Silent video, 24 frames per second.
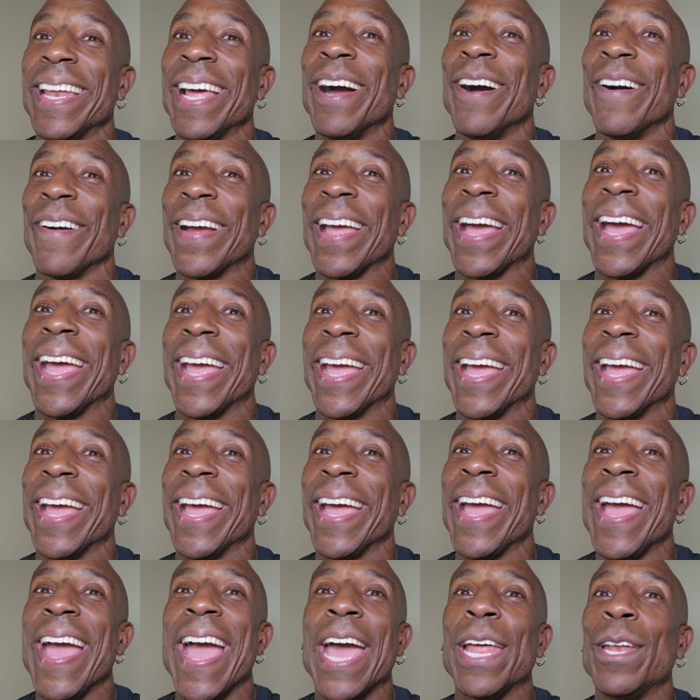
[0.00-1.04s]
Okay?
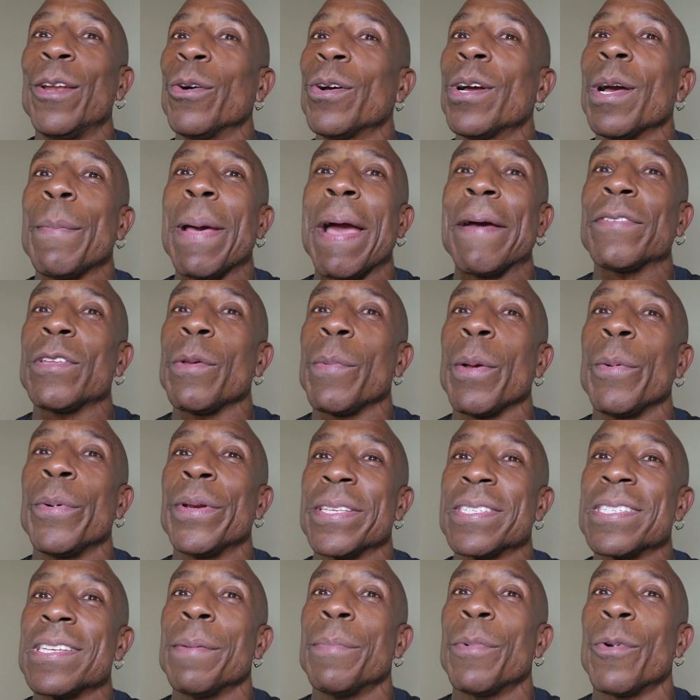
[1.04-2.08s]
And they'll come after me with
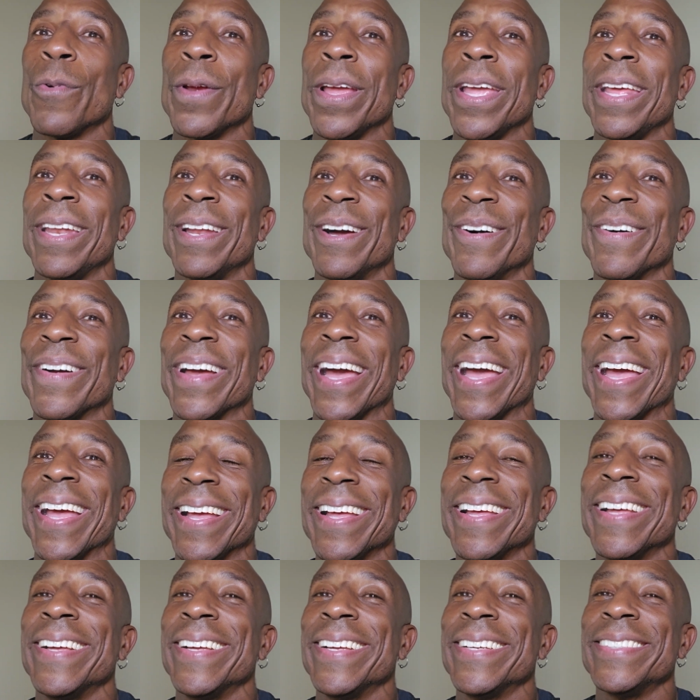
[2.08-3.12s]
a submarine, okay?
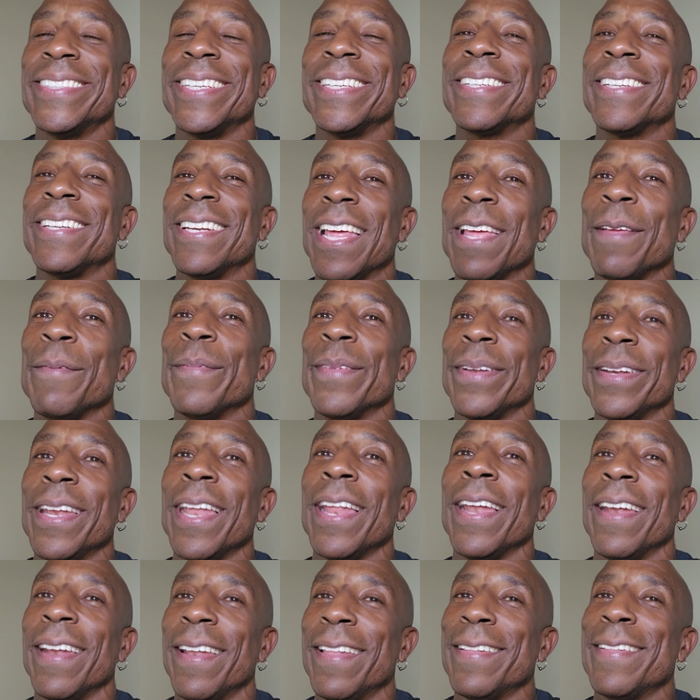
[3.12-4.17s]
Just
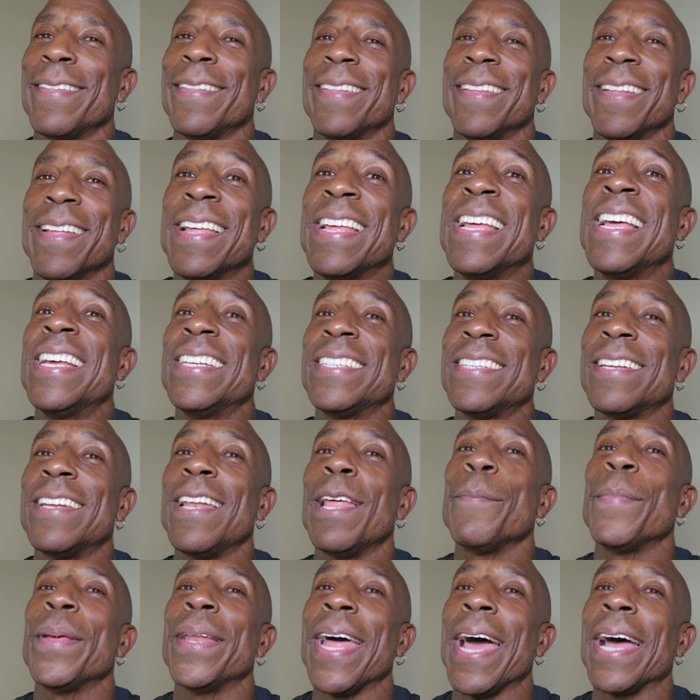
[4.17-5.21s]

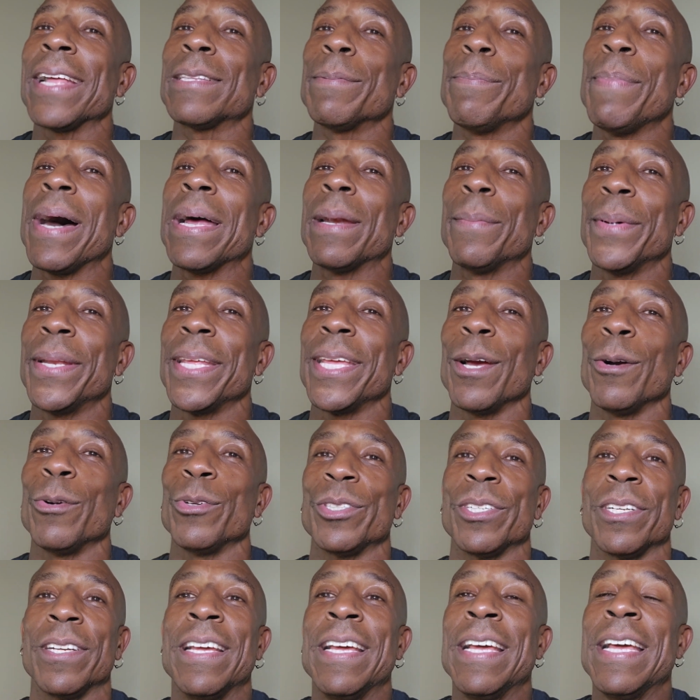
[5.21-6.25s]
let me know at the bottom of the
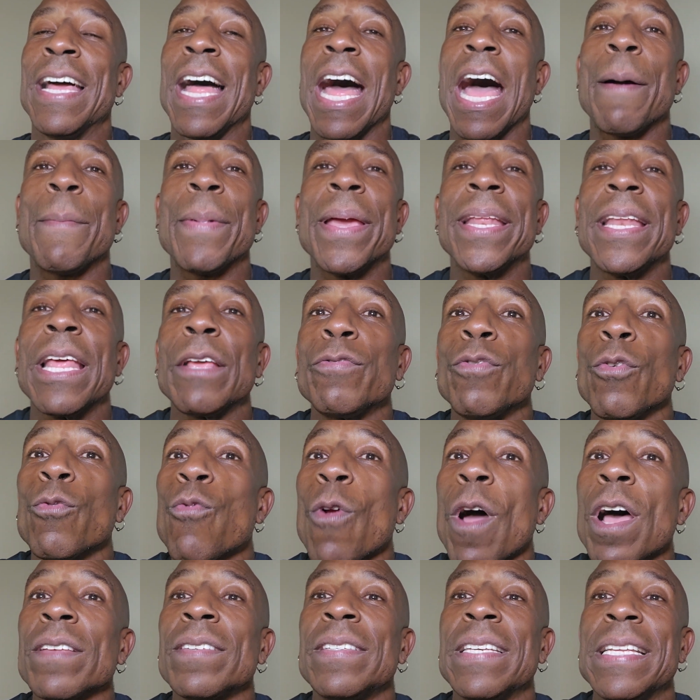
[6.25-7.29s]
ocean. That's what
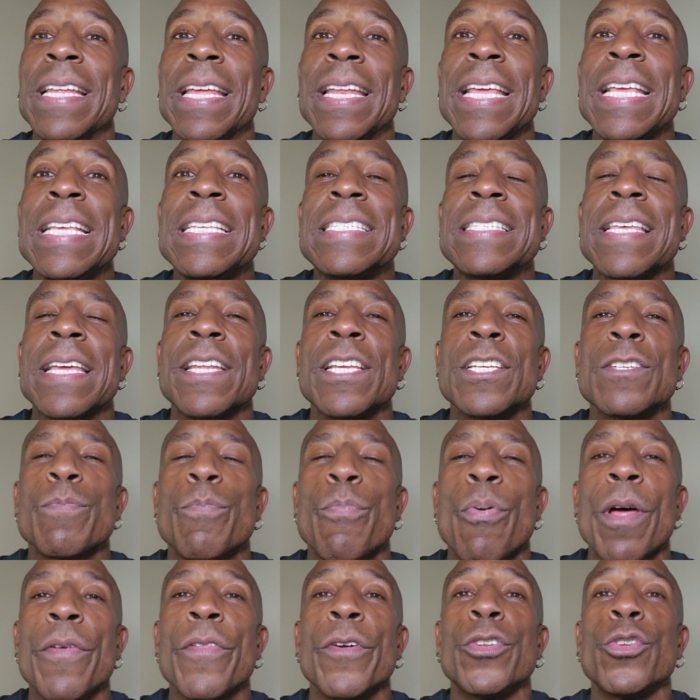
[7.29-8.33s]
Rossi did. He sent his
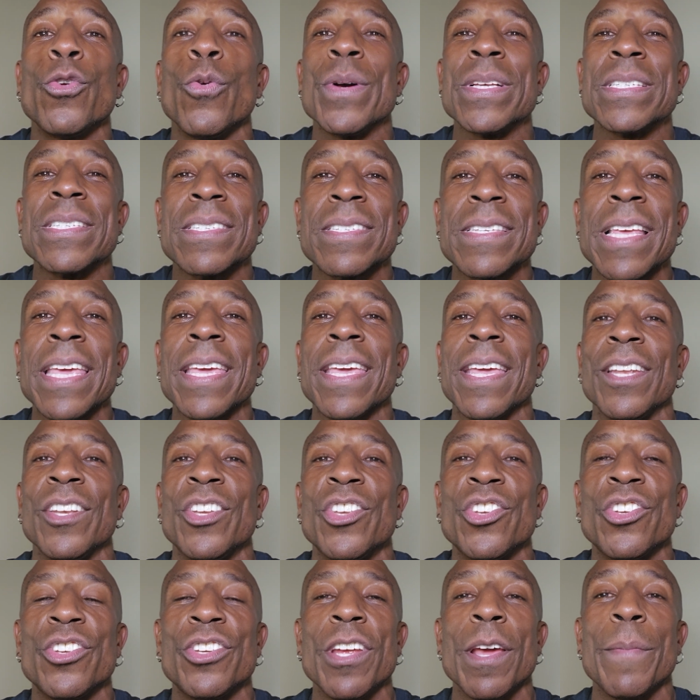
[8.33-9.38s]
brother to a sinking
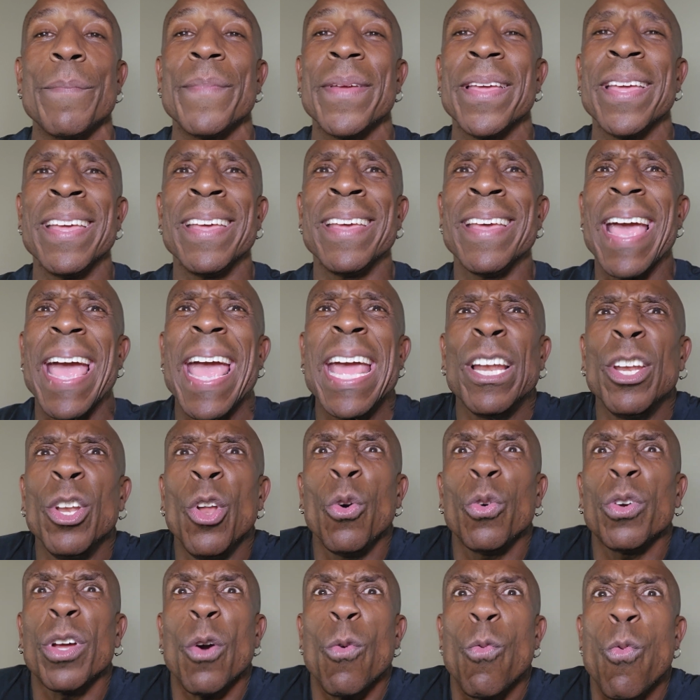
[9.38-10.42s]
ship. And
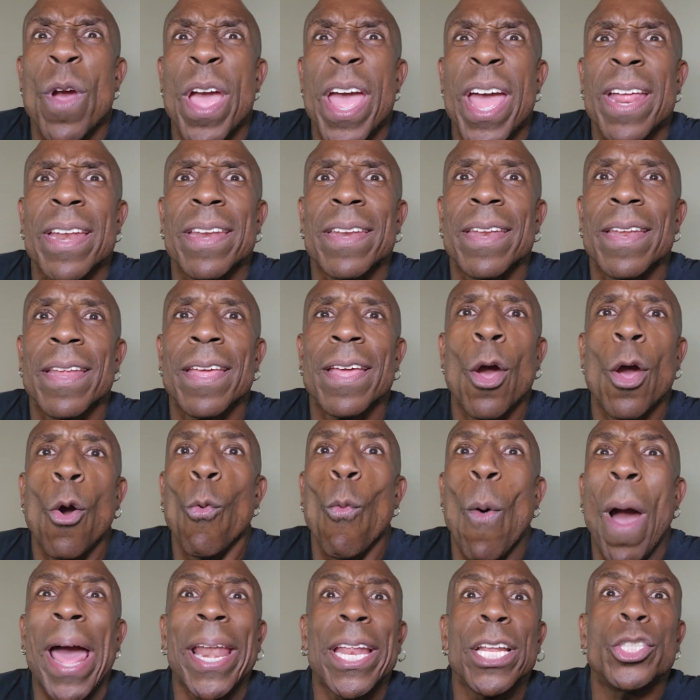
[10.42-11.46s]
Luca went.
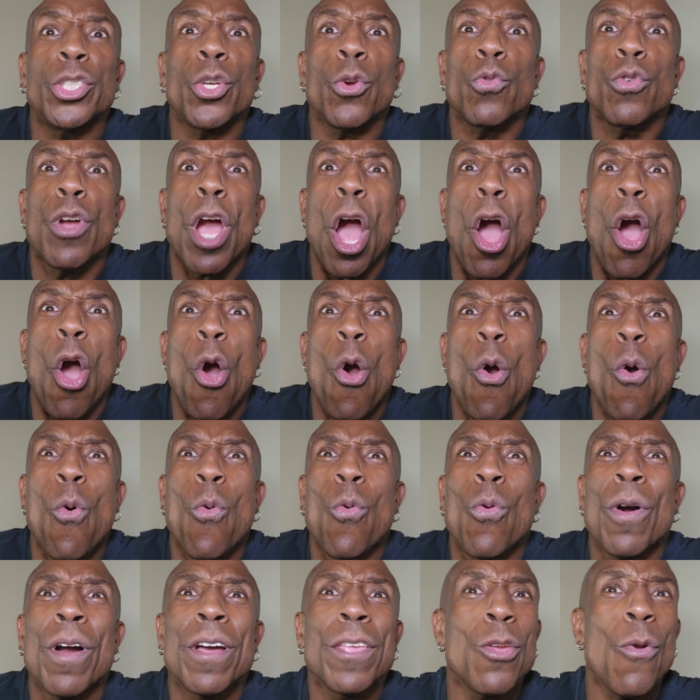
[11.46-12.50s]
Why did you
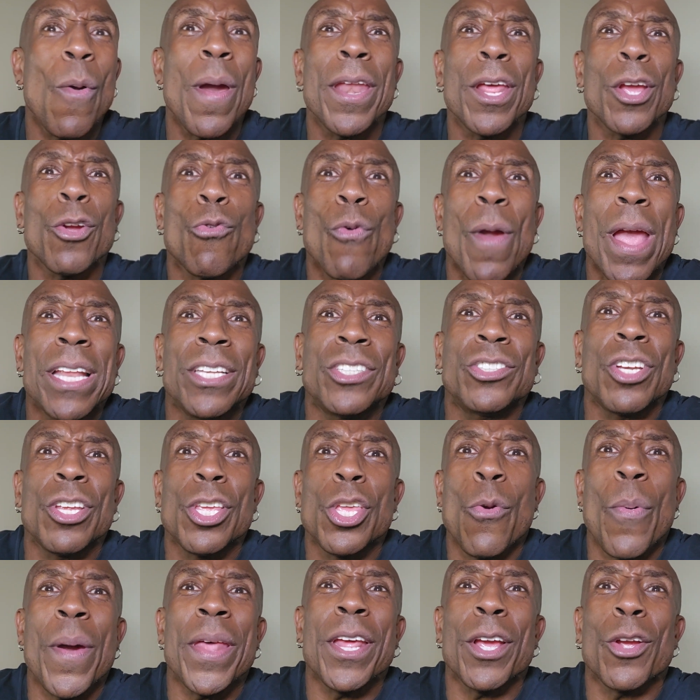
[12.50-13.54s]
go? You had a
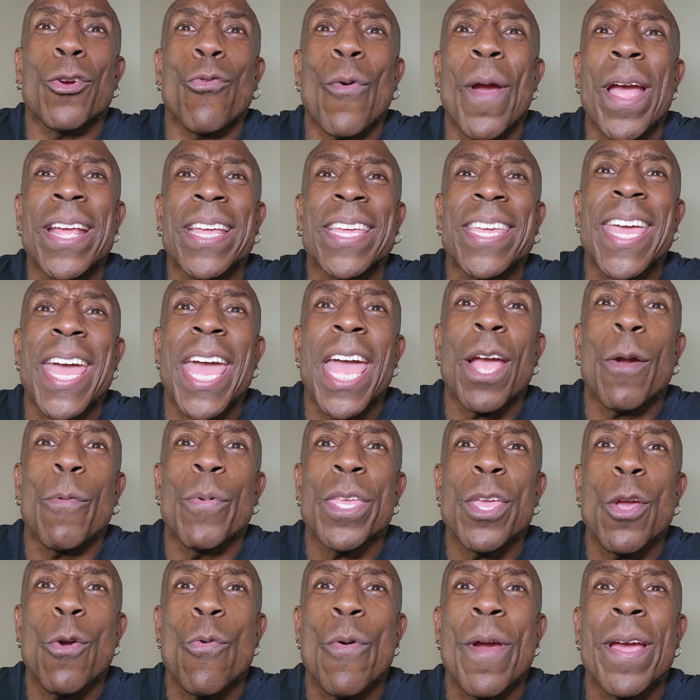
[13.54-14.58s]
great gig
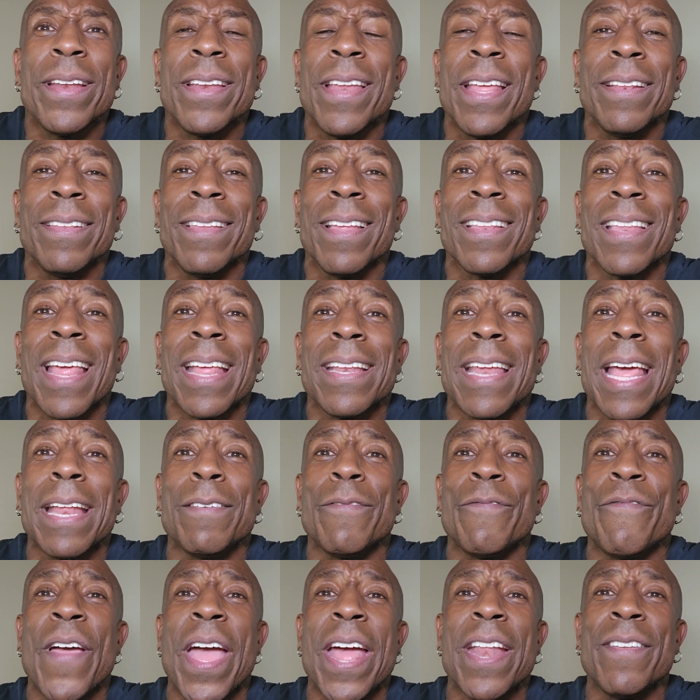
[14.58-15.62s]
when you were at
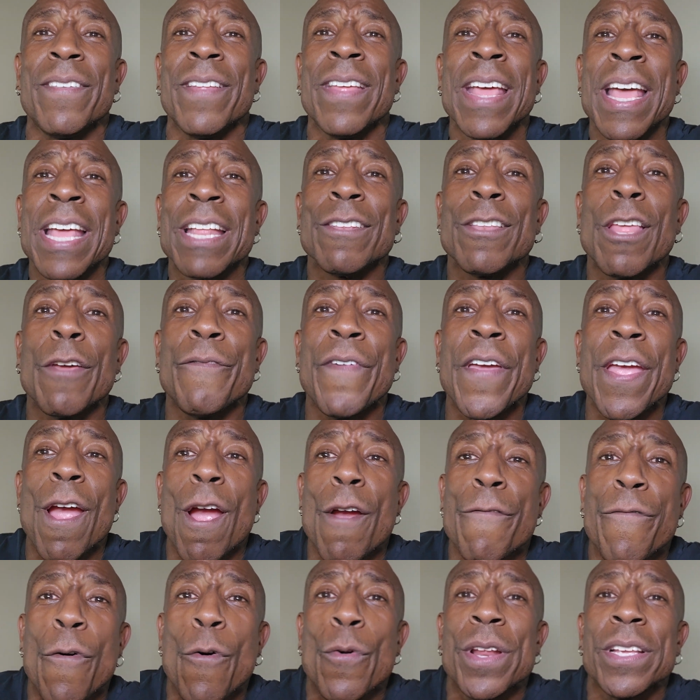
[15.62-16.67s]
the
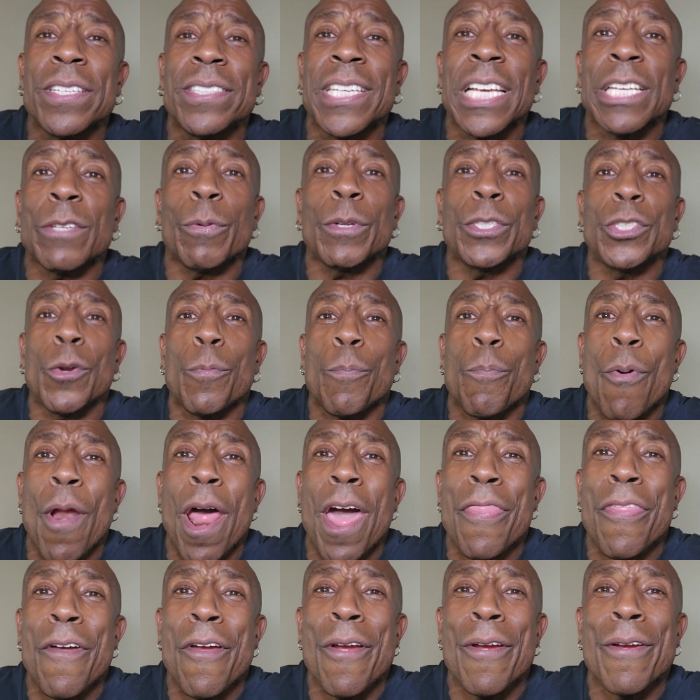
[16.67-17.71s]
VR46 with your
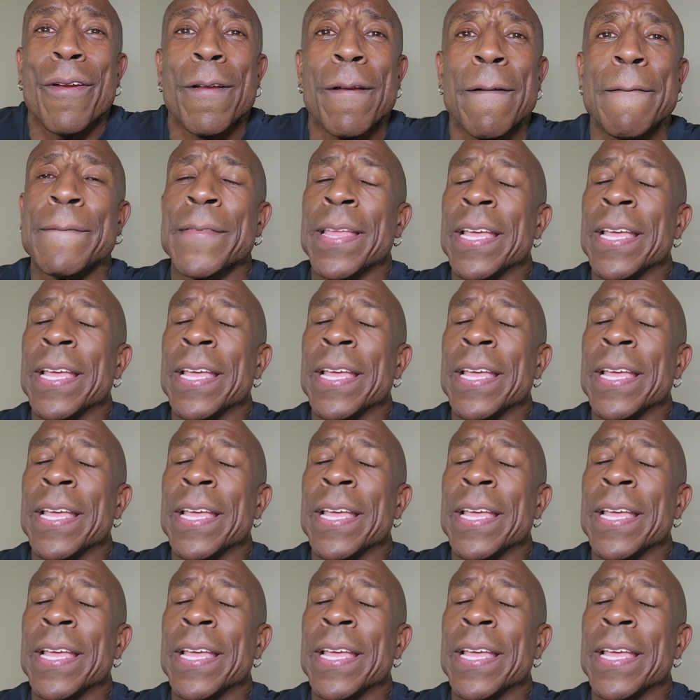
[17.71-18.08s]
brother.